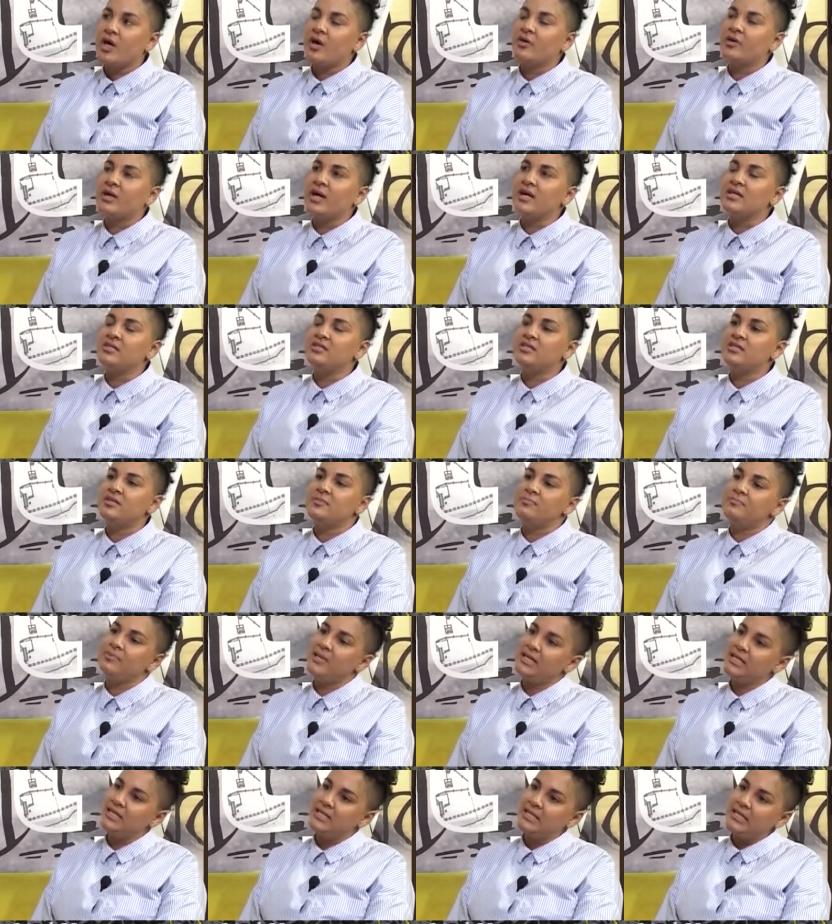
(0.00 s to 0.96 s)
Okay, so the
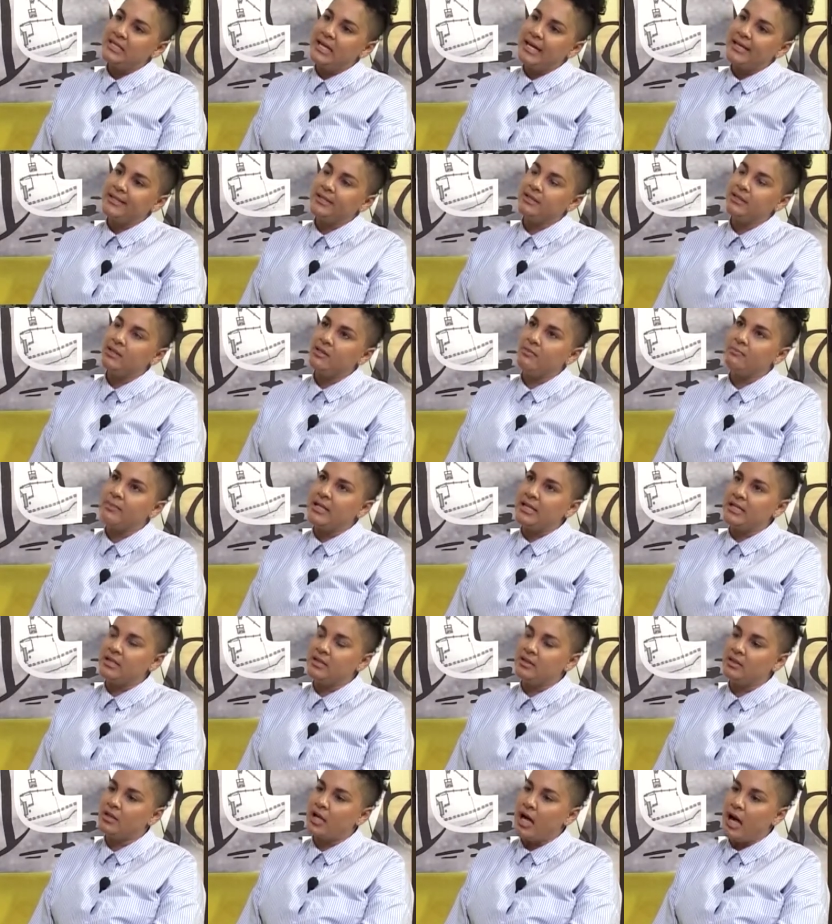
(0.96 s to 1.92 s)
Perinatal
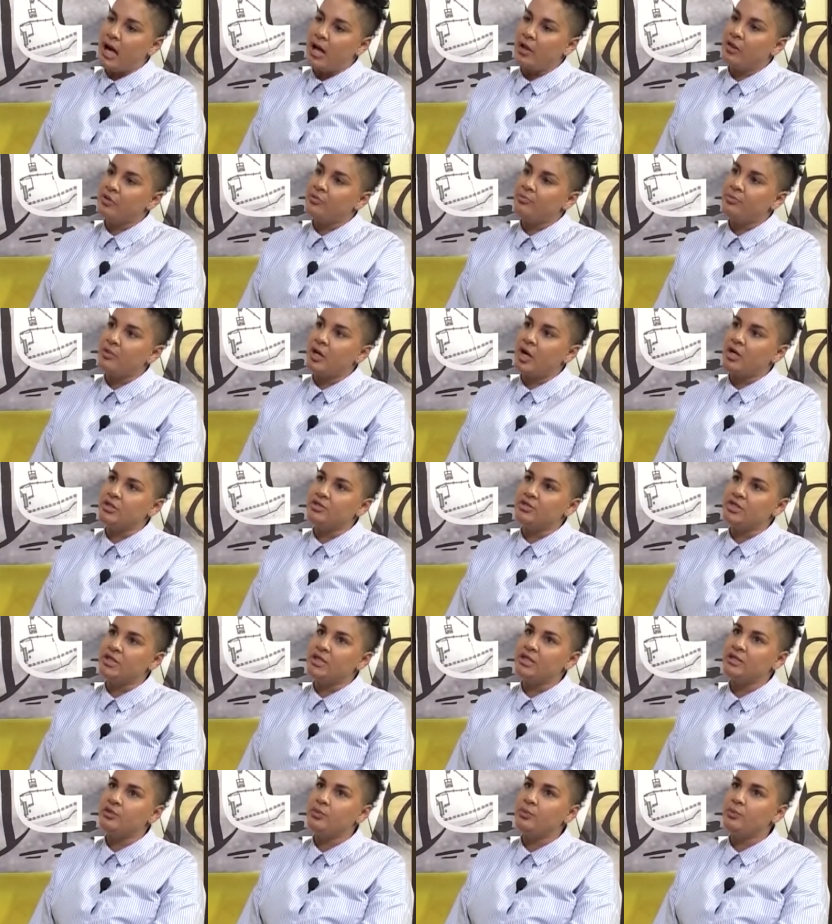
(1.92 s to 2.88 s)
Mental Health
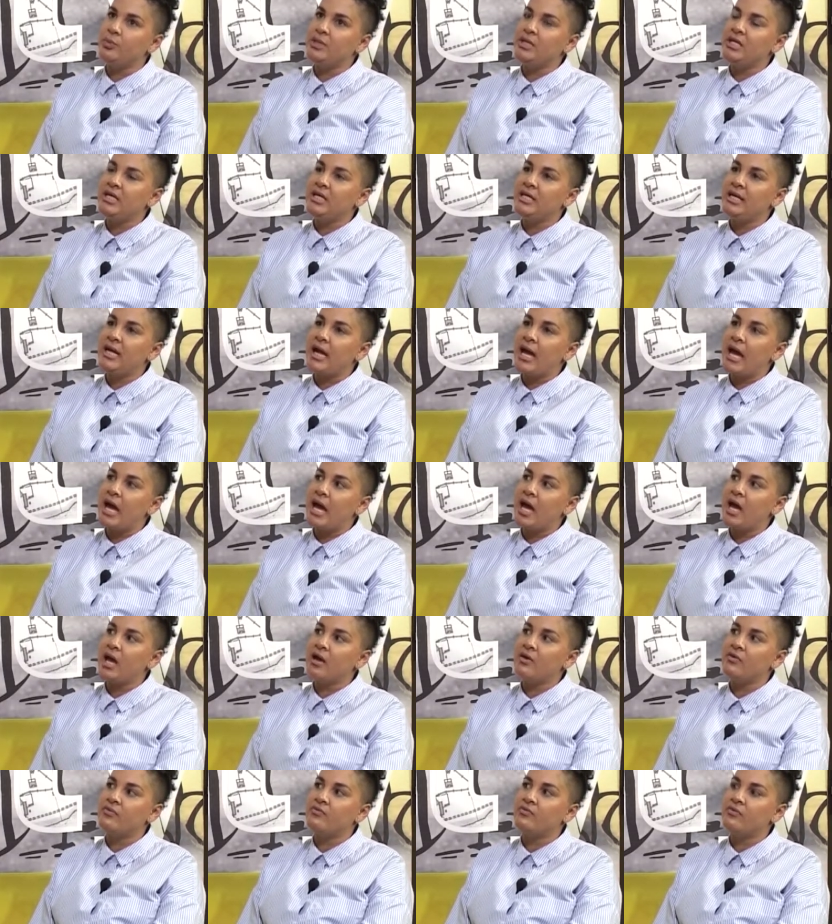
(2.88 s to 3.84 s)
Project, we
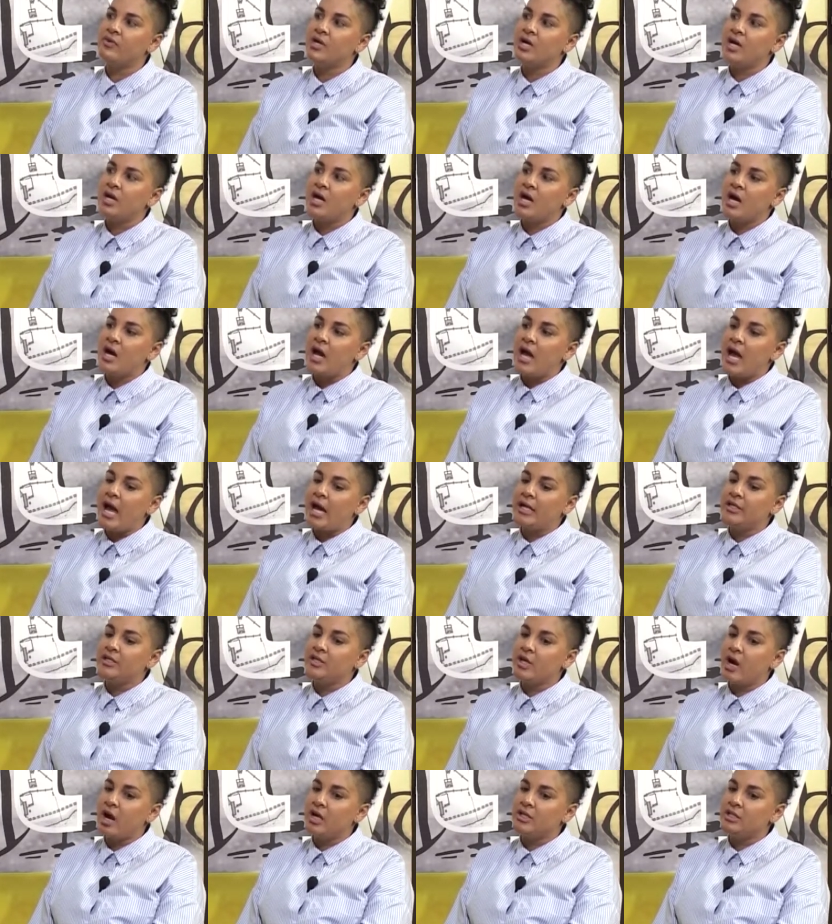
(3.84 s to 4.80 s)
have
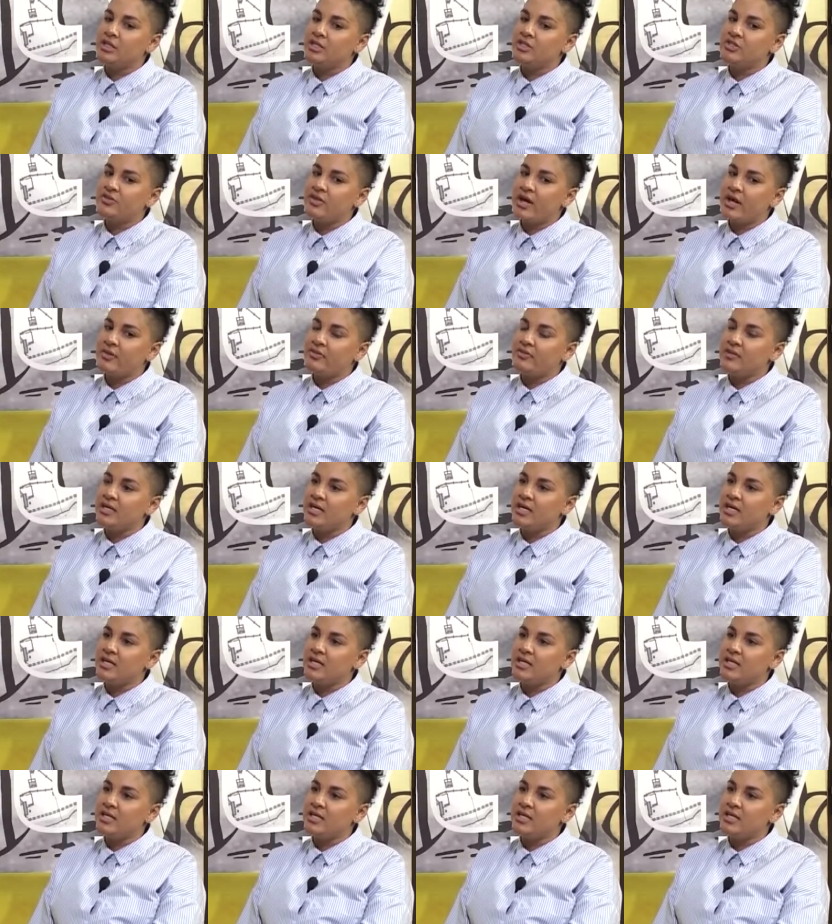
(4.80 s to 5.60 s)
acknowledged that there